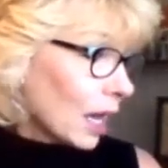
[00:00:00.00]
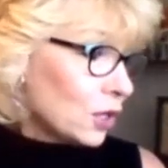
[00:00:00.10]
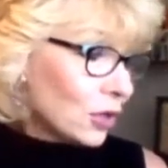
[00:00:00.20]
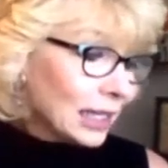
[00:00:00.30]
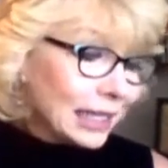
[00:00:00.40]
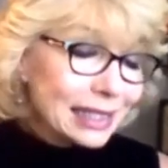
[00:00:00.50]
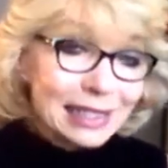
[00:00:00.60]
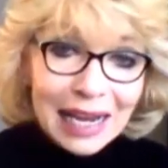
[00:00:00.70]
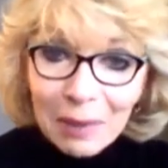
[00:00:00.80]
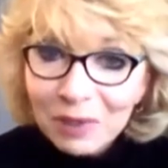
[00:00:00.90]
You can get a
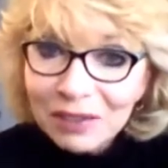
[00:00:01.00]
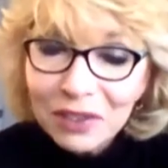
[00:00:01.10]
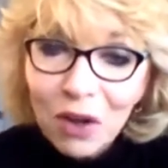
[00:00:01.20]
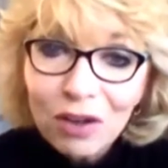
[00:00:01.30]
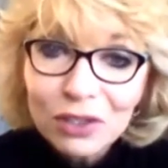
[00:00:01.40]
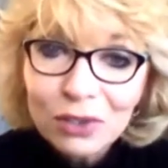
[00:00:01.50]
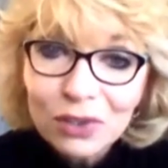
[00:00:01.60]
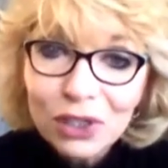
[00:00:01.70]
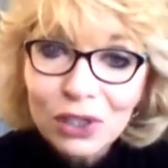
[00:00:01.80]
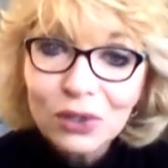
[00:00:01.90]
sample of it also
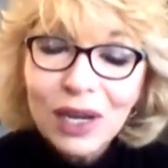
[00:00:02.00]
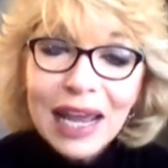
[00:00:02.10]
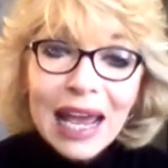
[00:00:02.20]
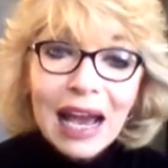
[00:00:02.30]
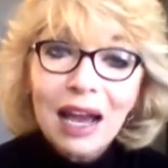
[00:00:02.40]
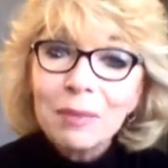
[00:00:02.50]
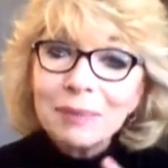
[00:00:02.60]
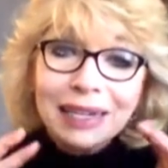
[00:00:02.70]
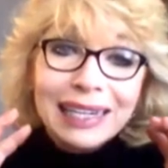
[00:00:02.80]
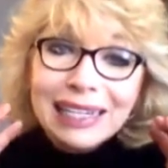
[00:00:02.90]
too,
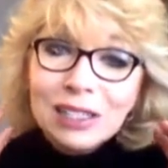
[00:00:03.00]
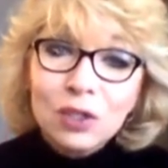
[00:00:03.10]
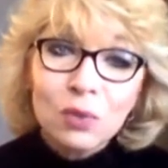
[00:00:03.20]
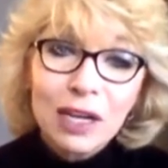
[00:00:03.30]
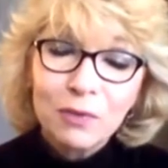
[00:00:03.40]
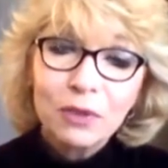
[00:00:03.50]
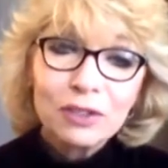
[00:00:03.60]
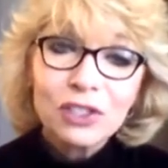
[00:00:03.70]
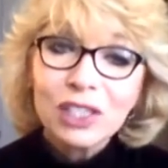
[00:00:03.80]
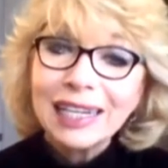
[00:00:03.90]
but it is great for your
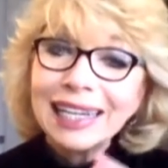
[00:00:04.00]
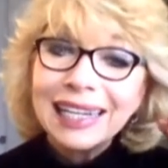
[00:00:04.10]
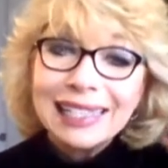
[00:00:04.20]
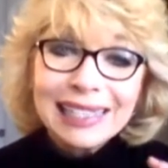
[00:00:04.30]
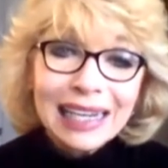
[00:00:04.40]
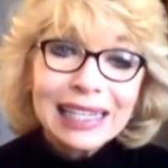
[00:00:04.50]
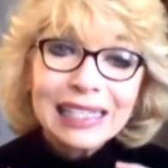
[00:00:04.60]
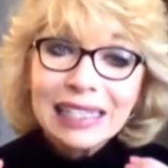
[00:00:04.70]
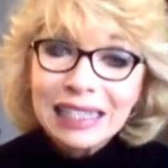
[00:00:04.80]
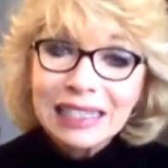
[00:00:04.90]
skin, and it
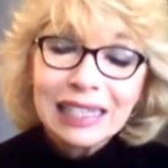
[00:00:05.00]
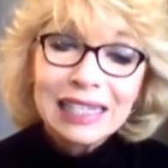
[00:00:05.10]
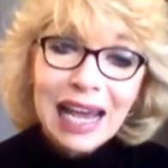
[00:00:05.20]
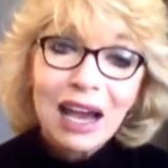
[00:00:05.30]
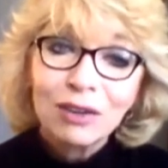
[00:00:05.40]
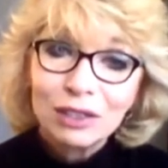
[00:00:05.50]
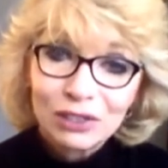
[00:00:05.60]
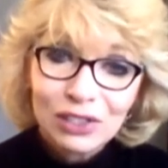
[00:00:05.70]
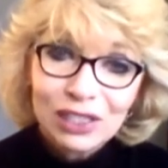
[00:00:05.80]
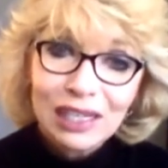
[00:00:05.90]
does clean out your
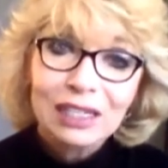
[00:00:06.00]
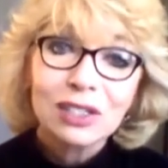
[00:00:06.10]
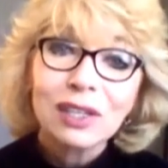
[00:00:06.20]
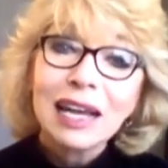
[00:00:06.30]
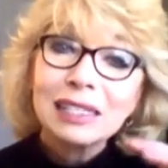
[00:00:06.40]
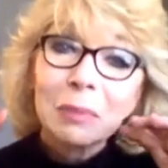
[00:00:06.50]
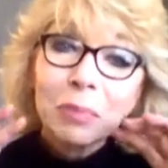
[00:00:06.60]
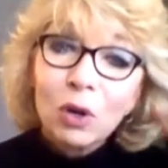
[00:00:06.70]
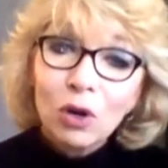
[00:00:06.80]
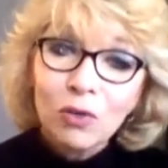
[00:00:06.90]
skin. So that's a
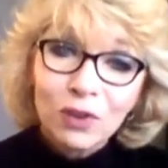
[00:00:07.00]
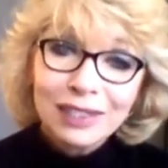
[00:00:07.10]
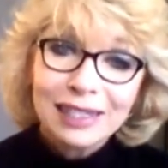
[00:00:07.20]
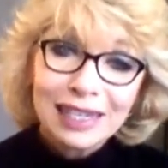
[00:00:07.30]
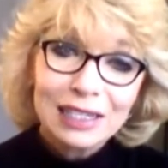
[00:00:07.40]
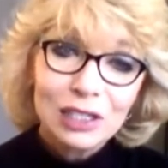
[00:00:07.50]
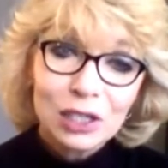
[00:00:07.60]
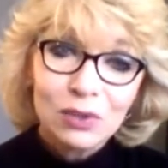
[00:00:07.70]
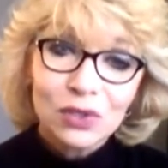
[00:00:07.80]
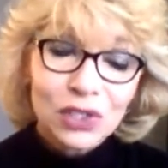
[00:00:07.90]
perfect thing to
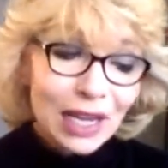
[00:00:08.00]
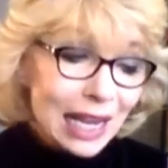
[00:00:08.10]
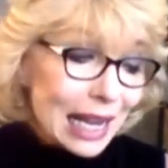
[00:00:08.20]
use.